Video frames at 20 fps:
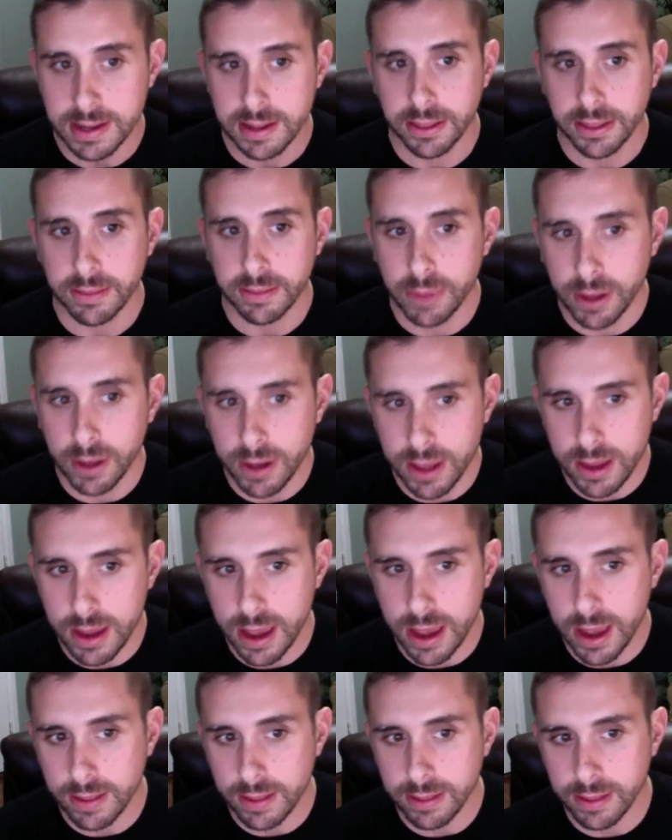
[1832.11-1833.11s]
the money
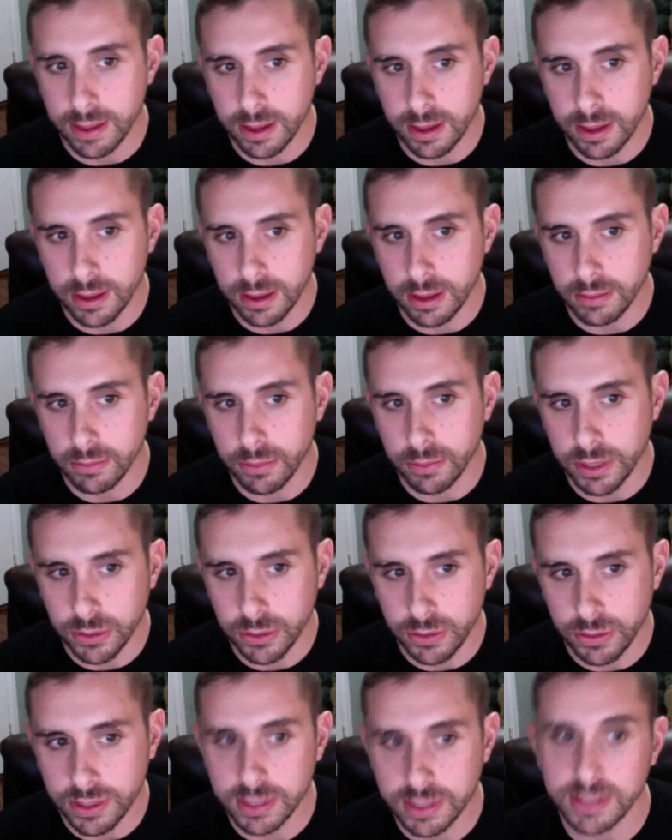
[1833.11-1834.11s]
and the
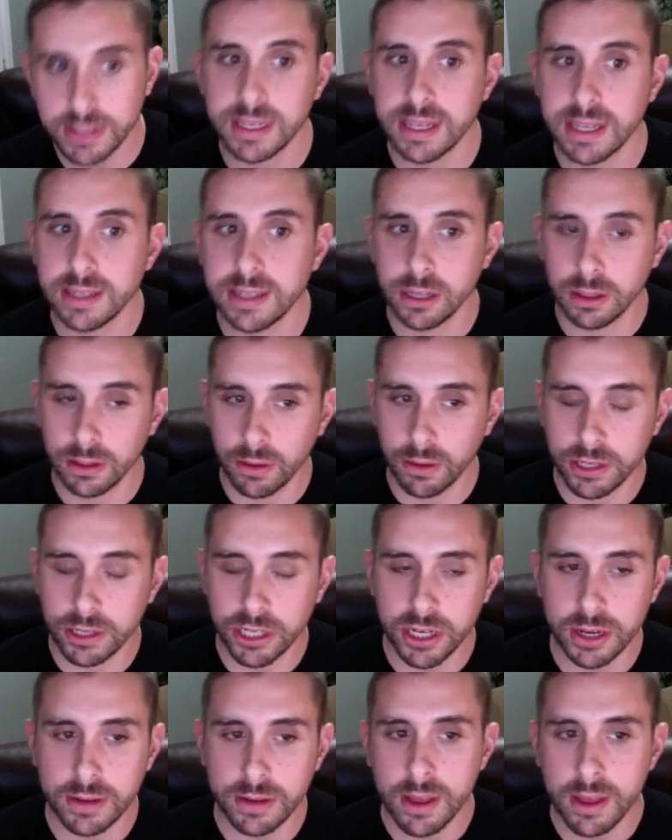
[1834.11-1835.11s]
resources into
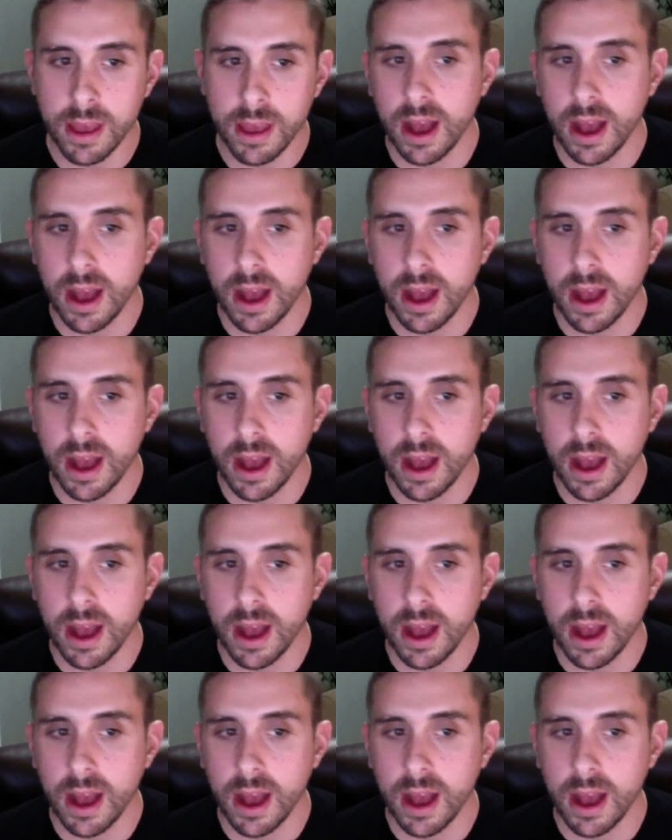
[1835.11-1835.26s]
launching,